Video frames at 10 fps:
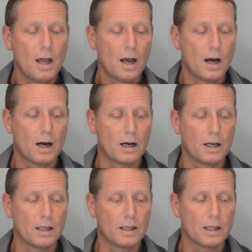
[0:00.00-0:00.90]

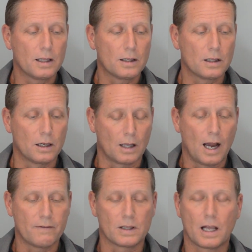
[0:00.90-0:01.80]
I
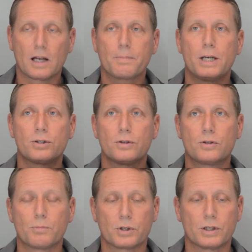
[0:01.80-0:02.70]
have a lot of patients
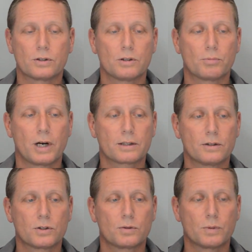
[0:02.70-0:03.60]
who present to the
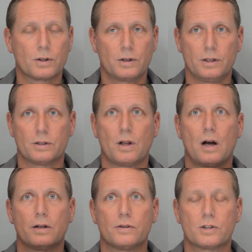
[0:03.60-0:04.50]
practice with these
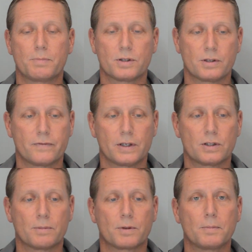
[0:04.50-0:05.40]
non-specific
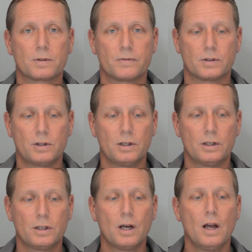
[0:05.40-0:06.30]
symptoms,
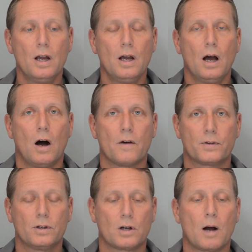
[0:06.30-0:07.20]
fatigue,
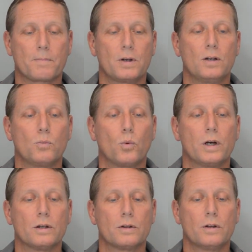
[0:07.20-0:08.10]
often accompanied
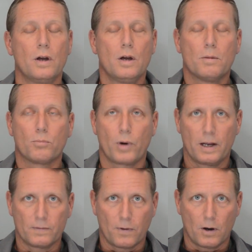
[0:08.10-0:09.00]
with
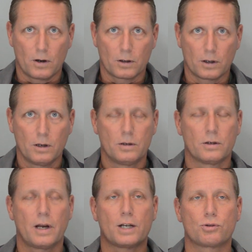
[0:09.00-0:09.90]
brain fog,
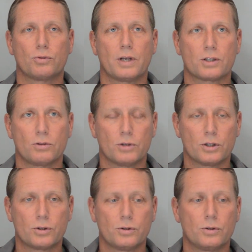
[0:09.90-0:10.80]
gastrointestinal
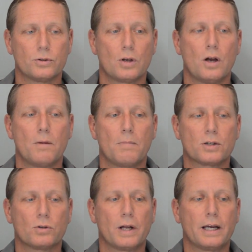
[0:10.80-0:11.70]
issues,
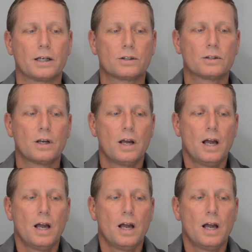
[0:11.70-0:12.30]
muscle aches,